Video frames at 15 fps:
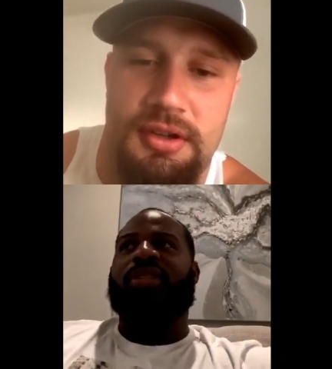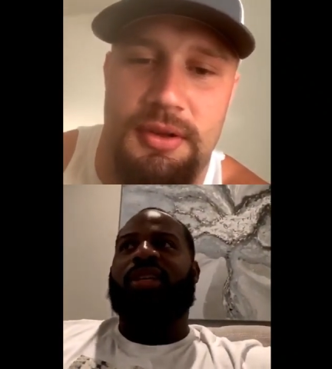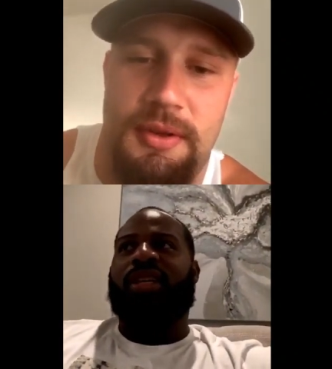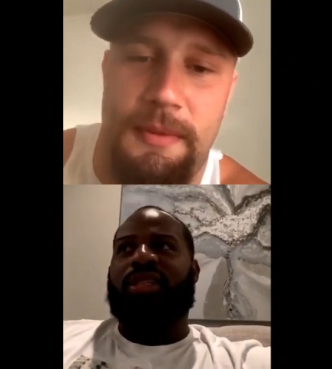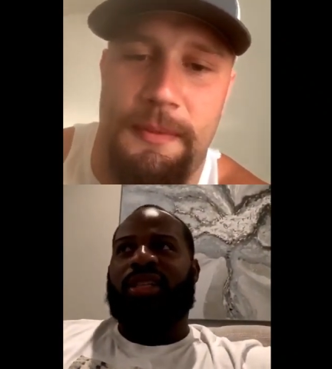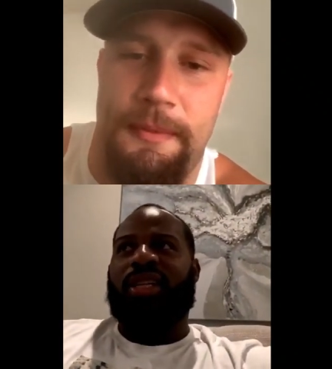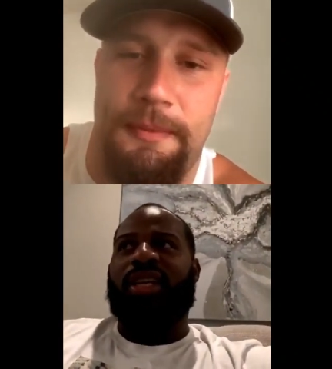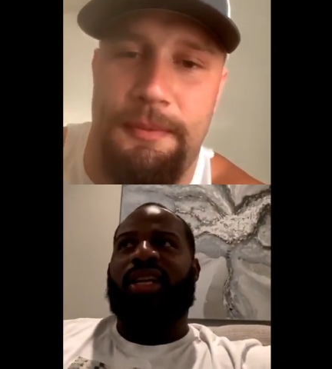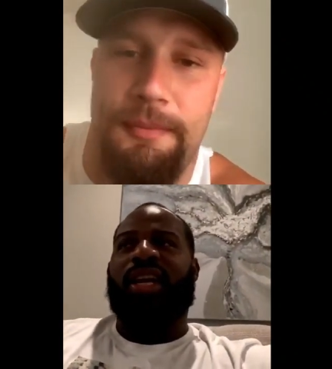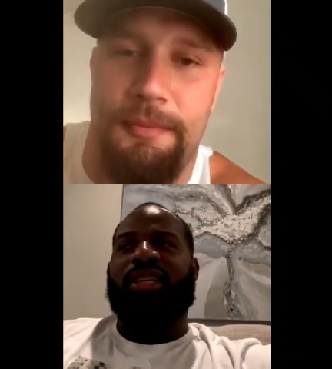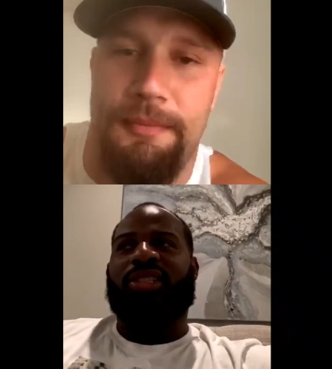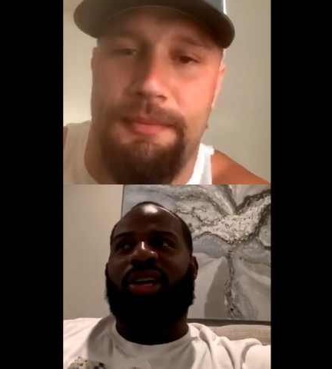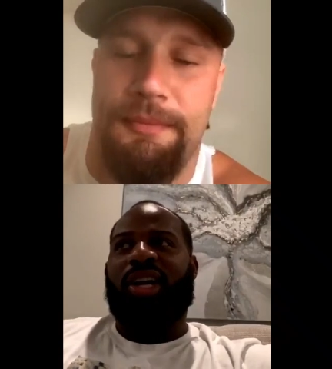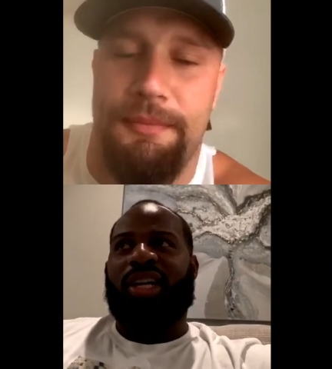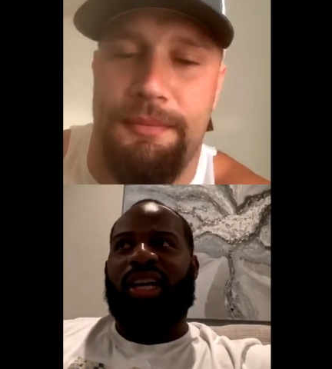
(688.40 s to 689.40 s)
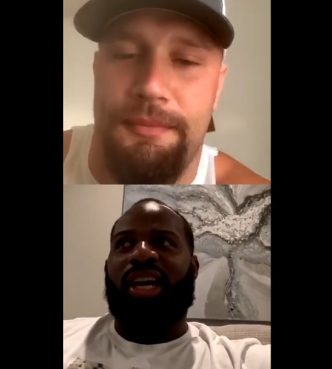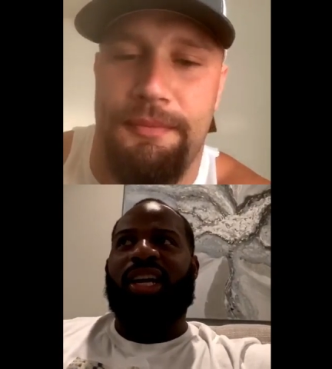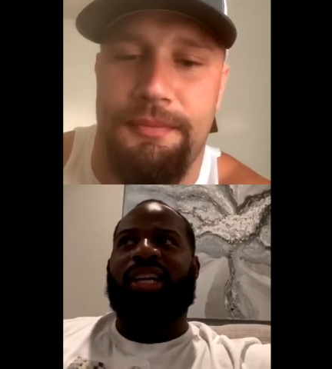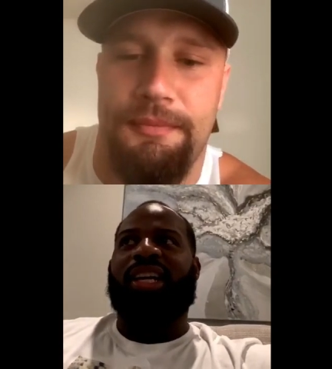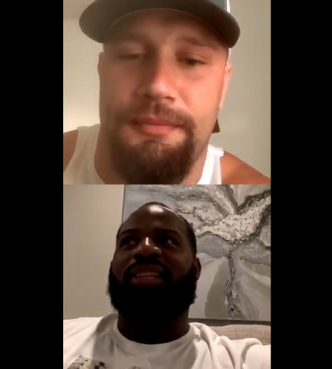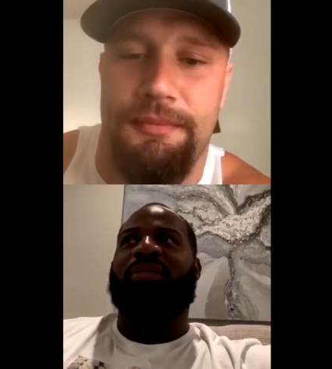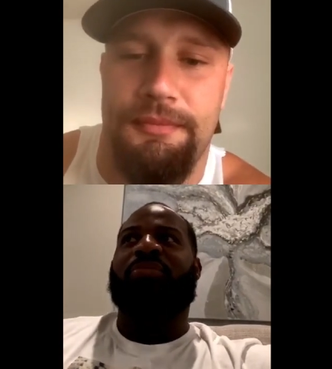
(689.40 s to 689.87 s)
Speaker 1: season, and I started kind
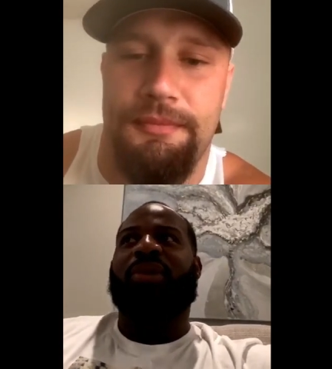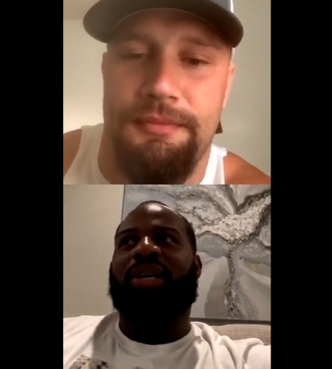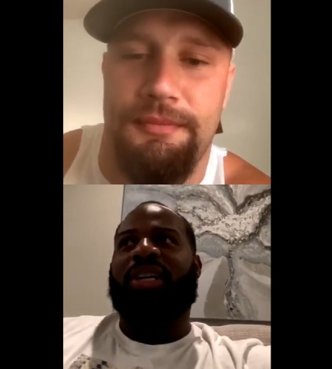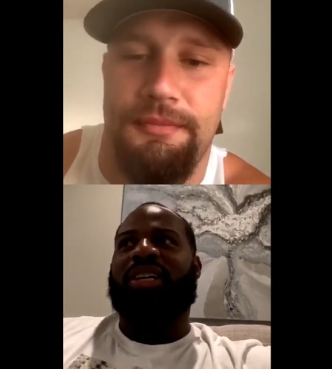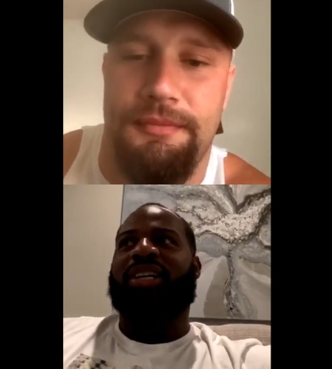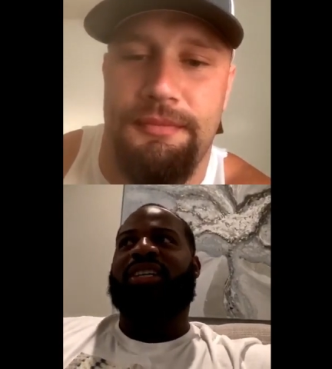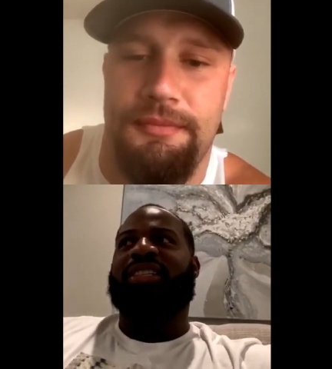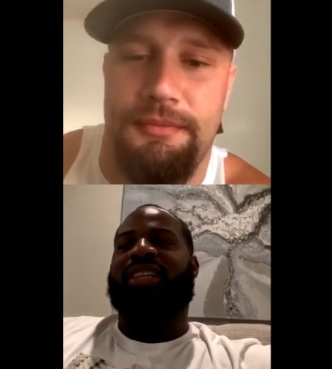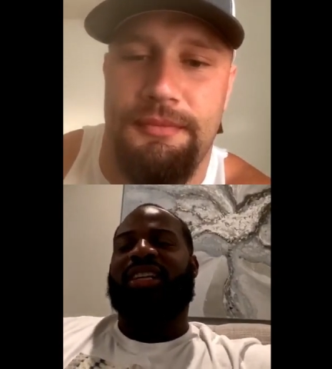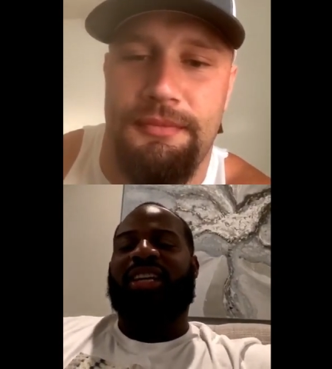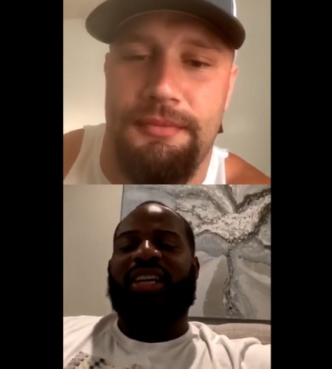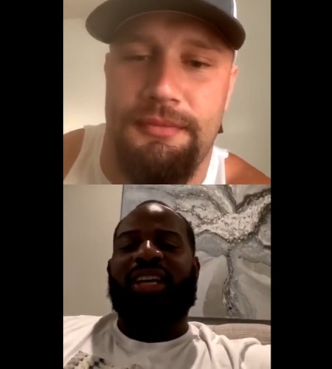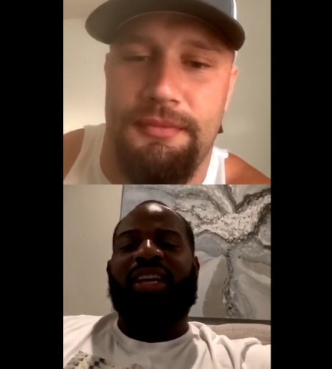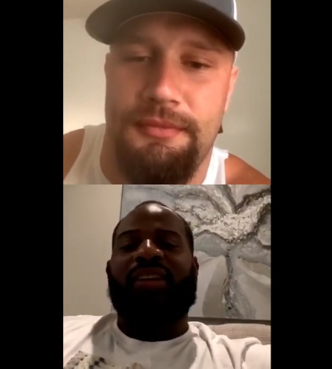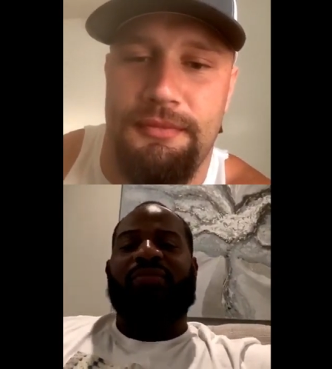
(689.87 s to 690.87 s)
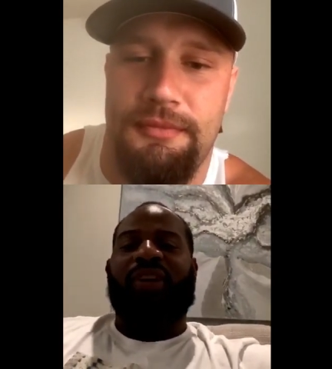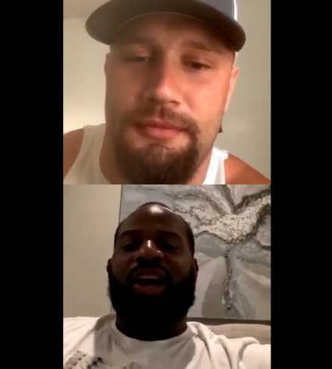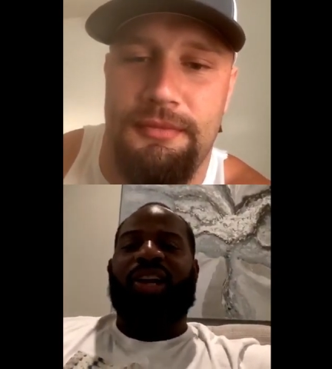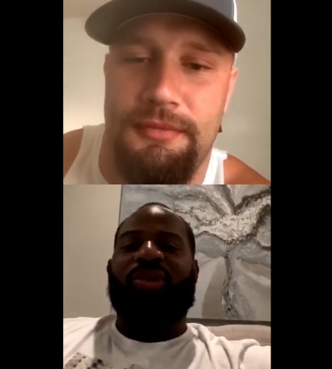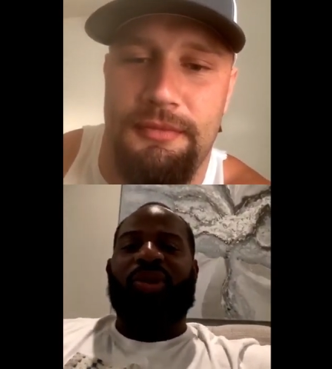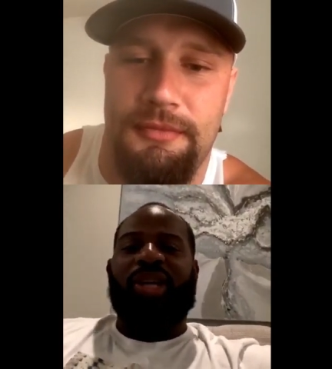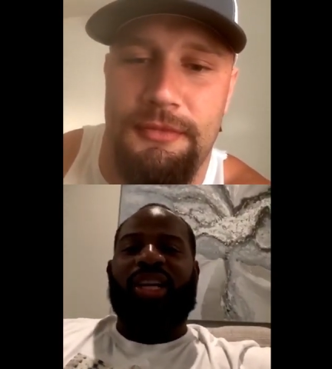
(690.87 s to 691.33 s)
of get the buzz and
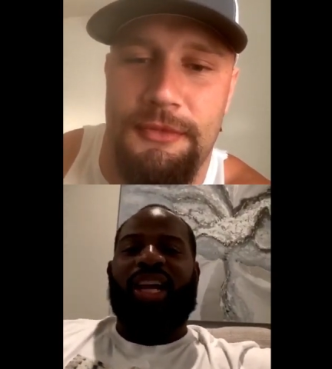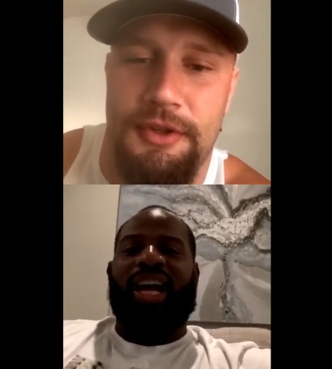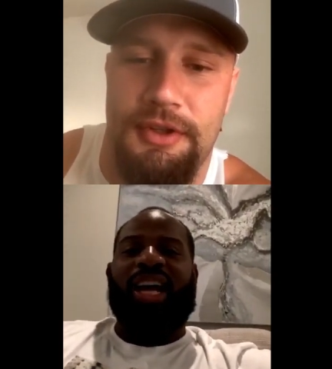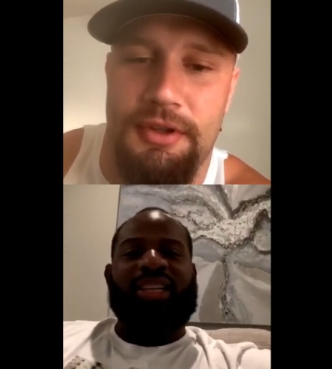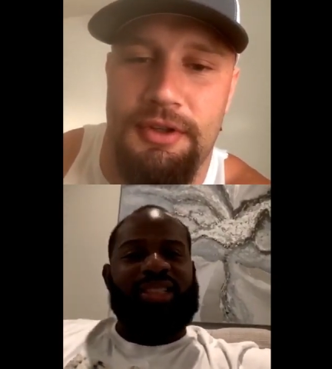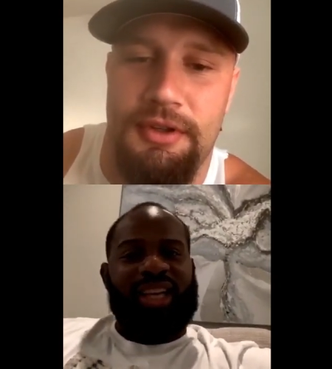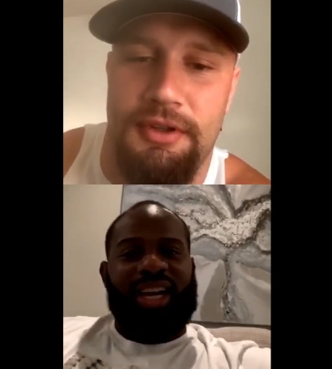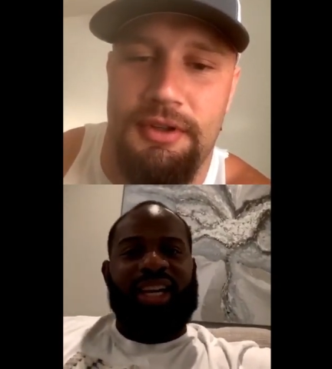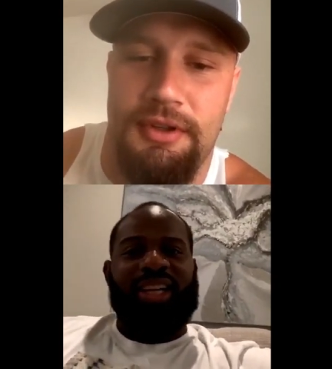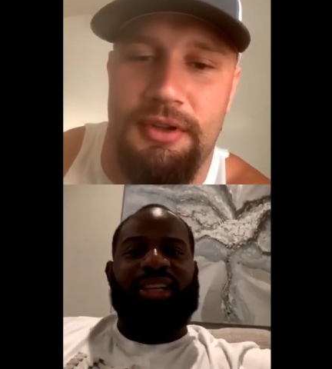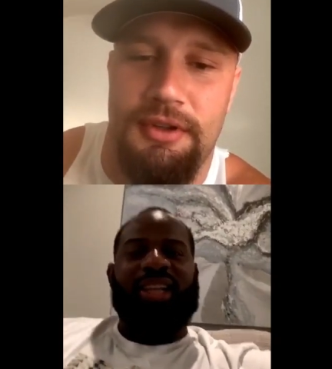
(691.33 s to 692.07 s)
finally realized like,